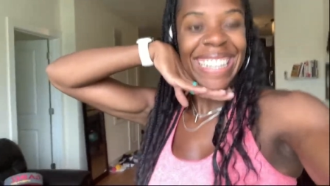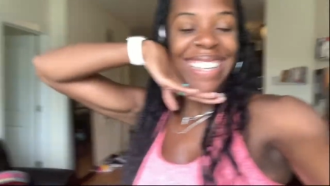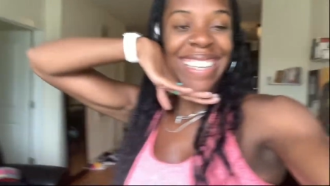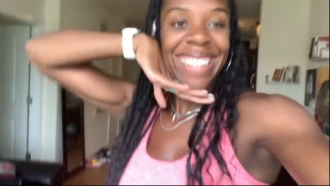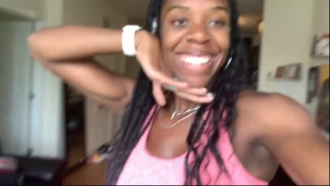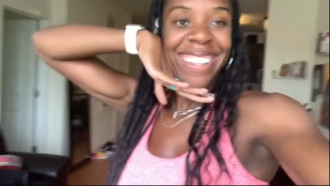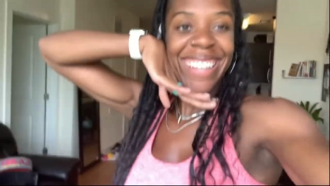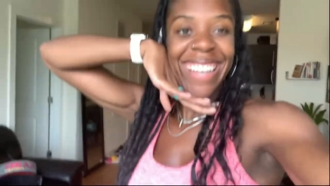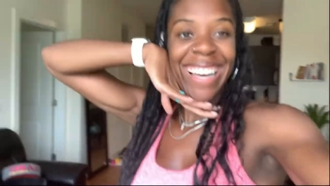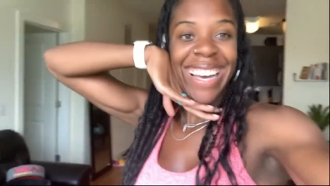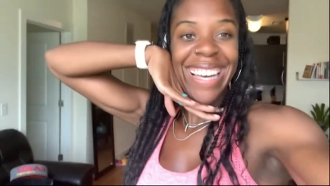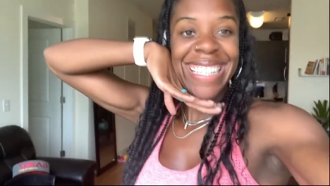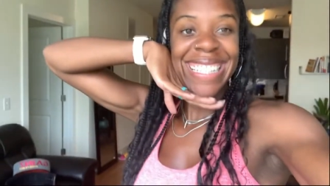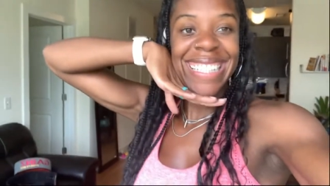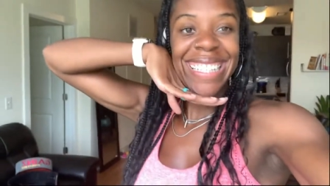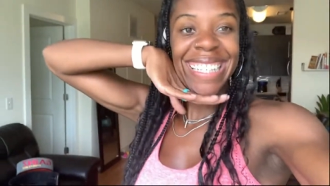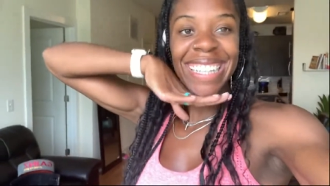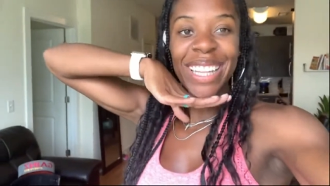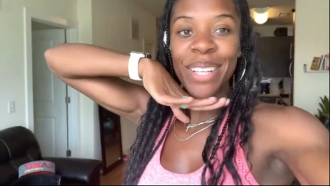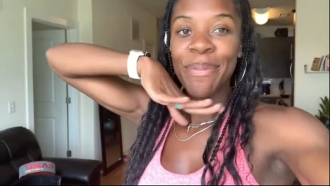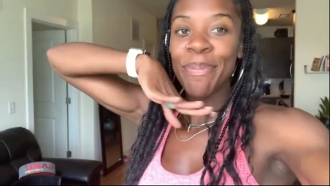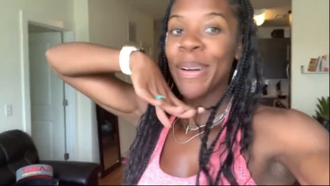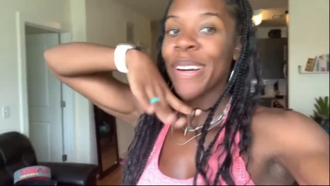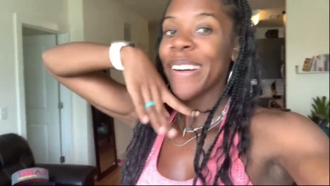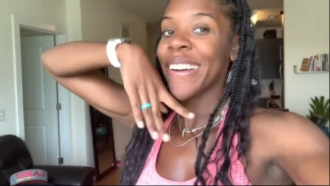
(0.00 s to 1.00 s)
You guys see
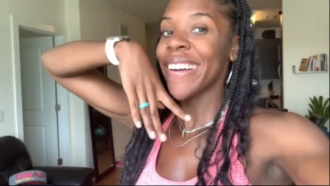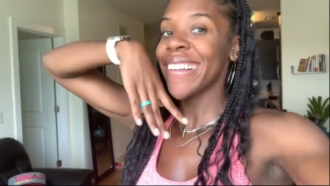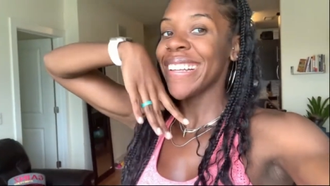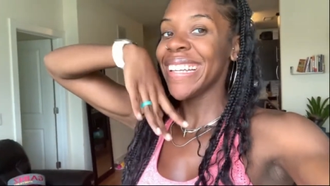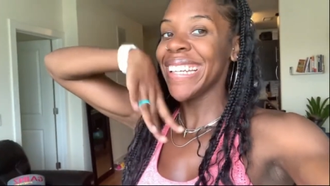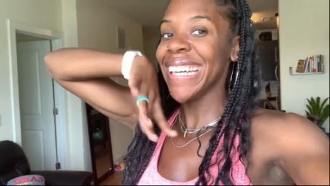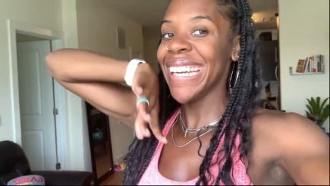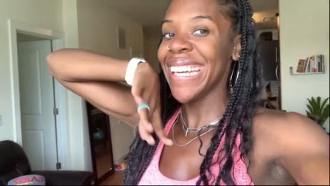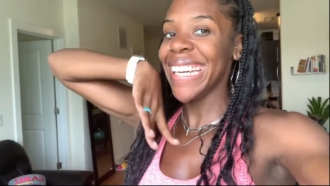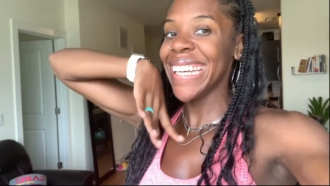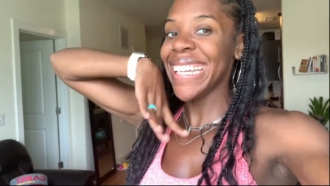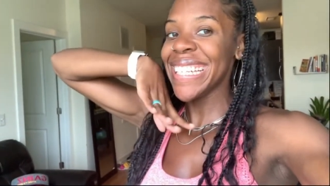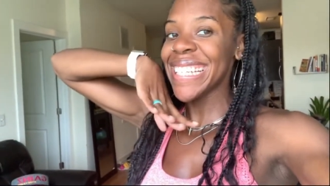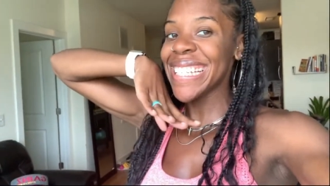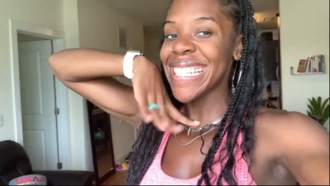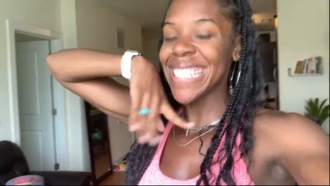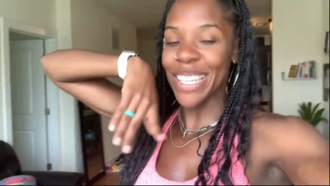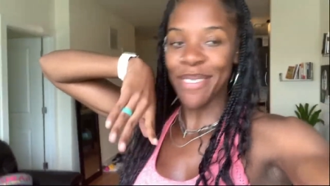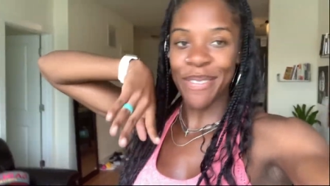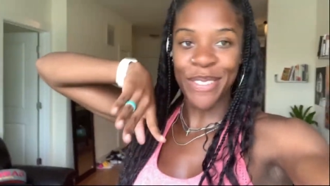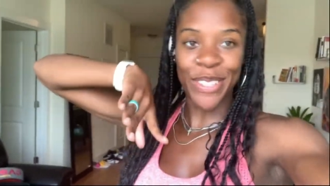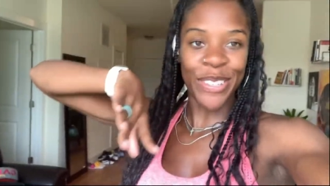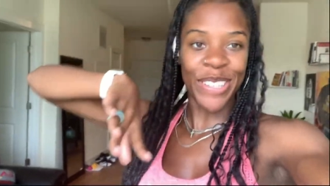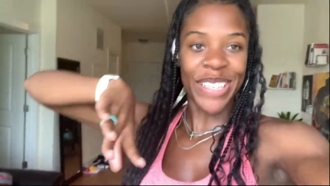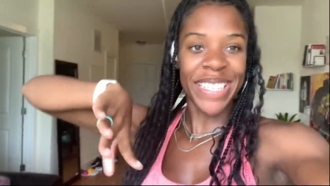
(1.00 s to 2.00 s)
the pearlies?
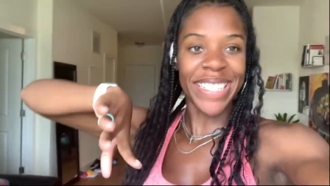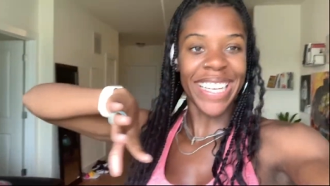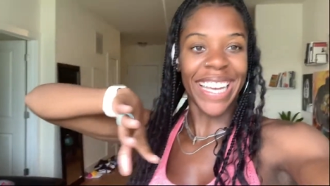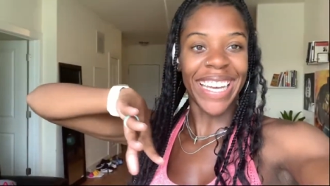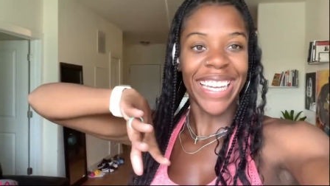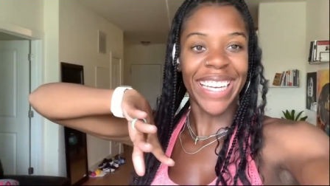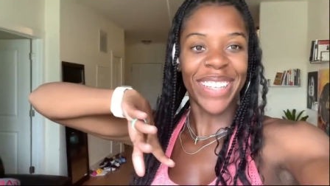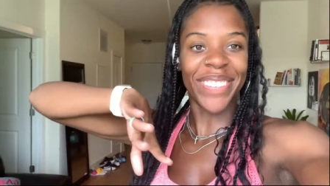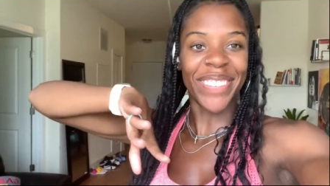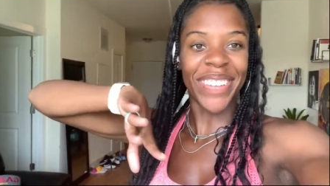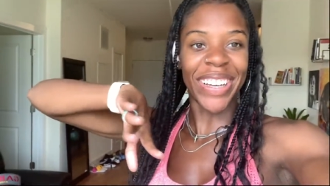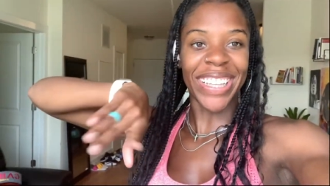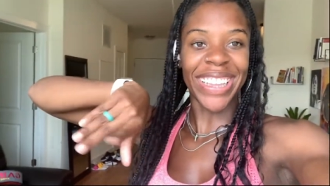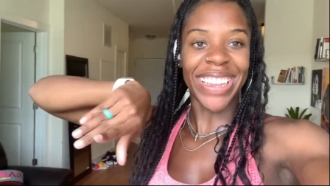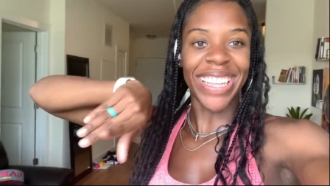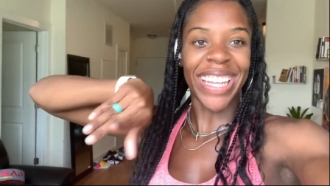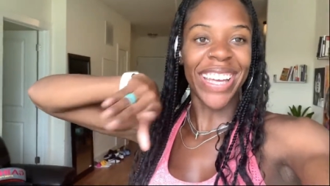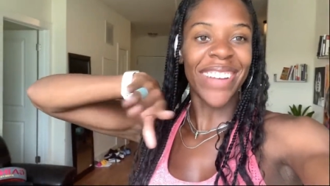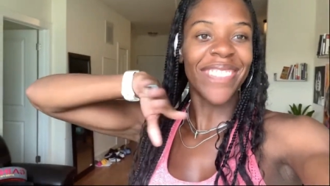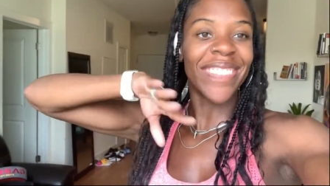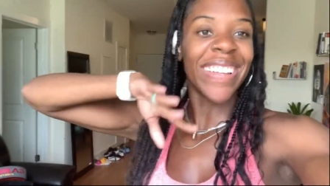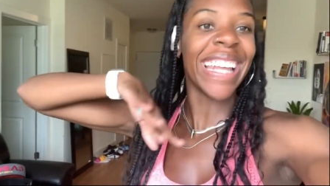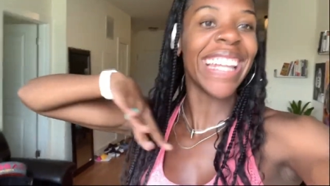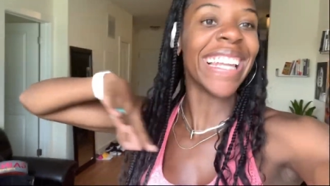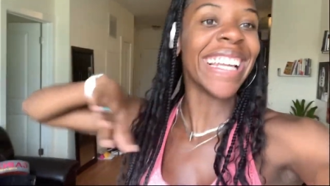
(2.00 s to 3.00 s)
I'm so excited about
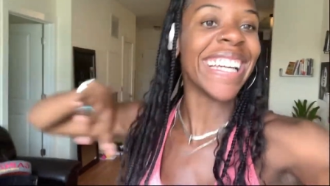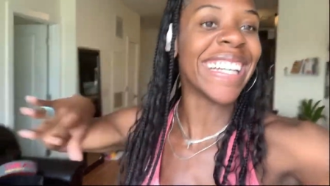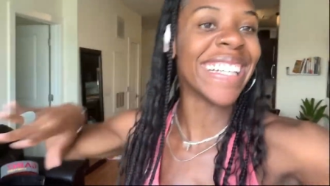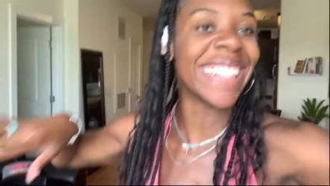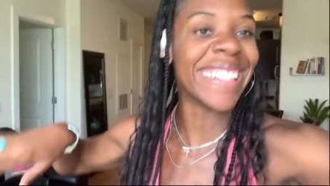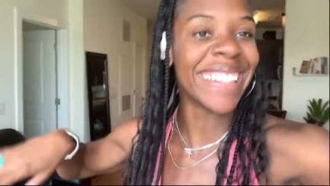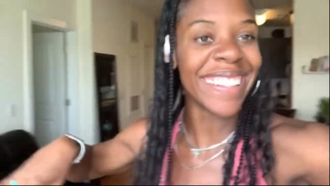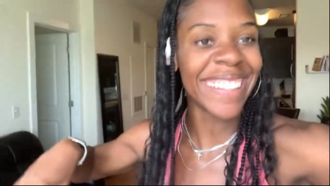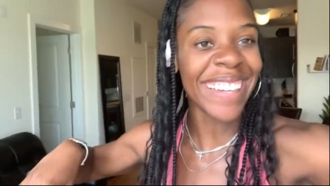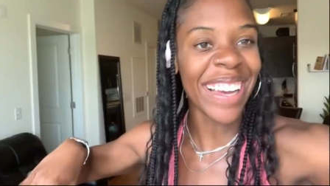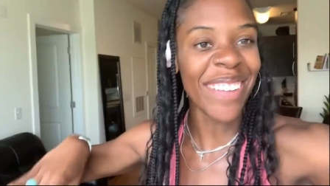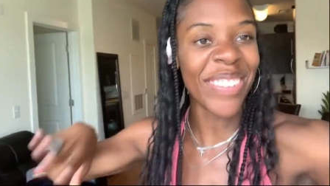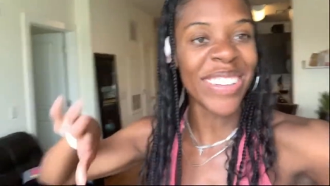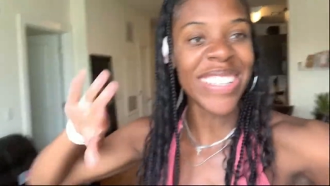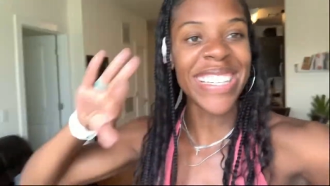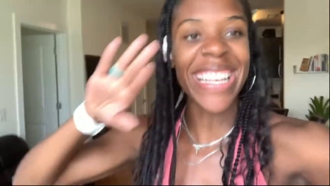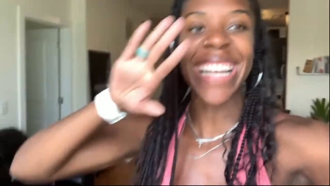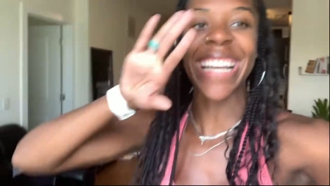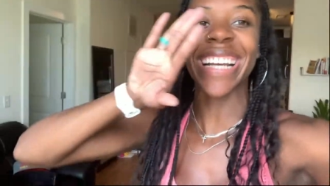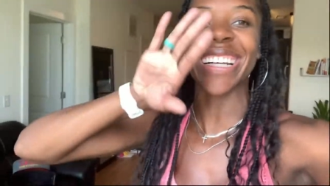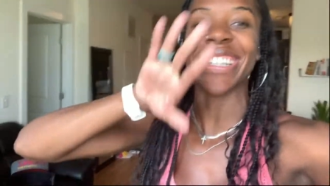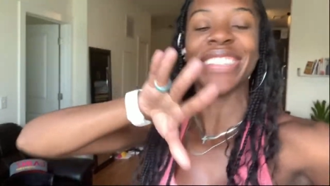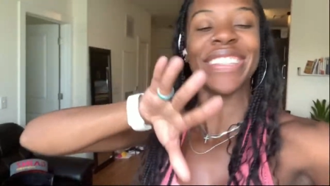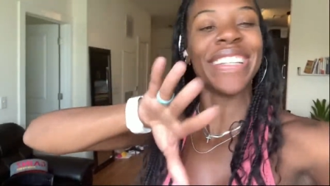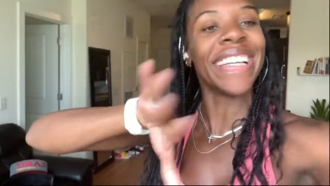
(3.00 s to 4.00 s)
them. They look good. I've been
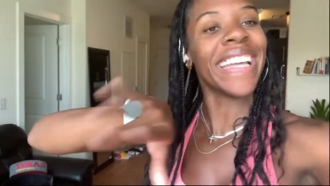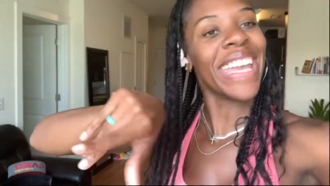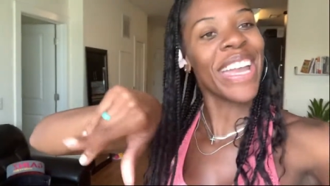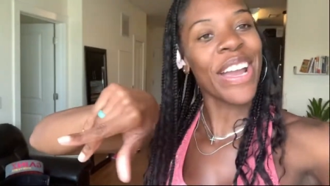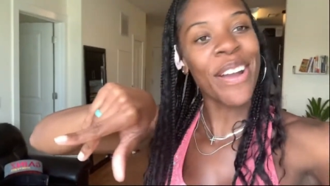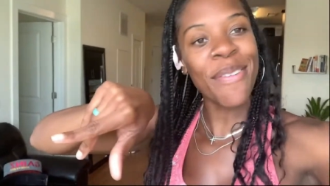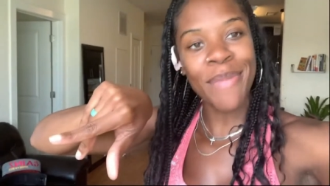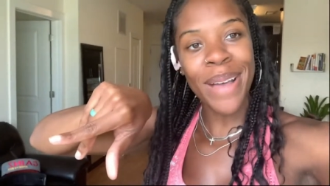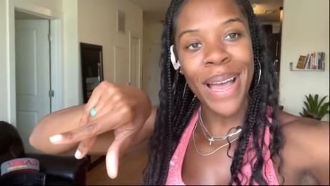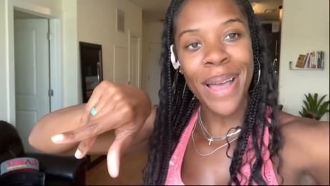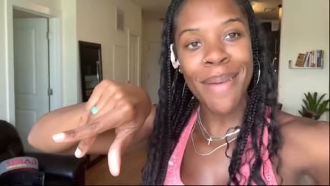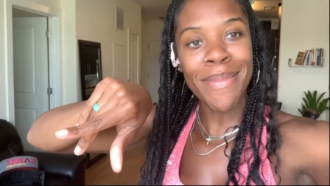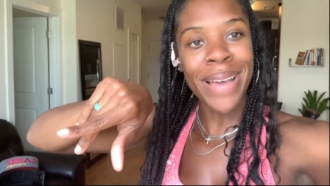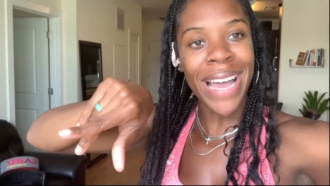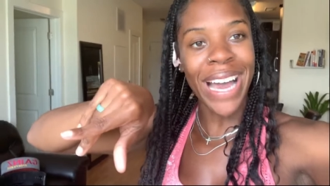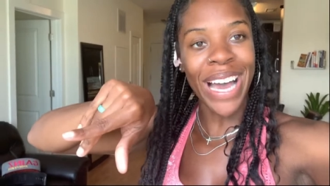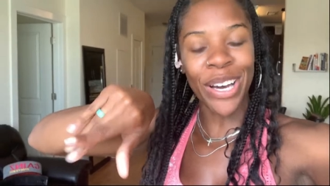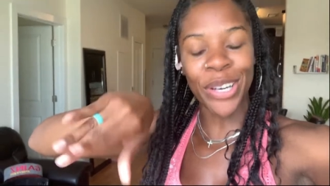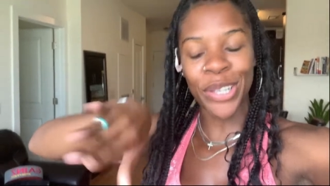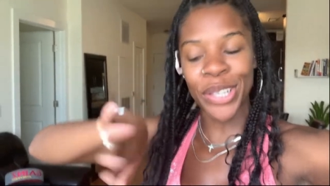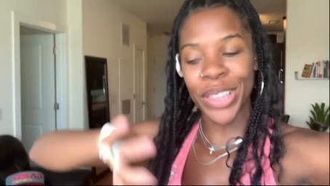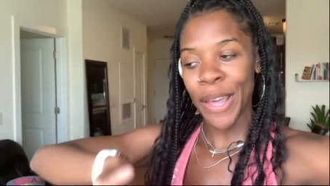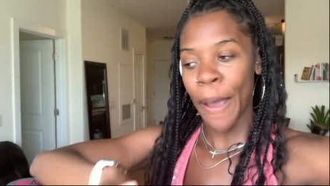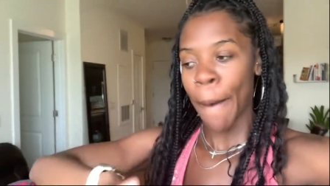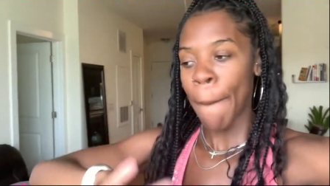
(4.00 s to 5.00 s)
taking good care of my
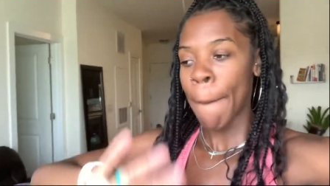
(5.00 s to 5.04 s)
mouth.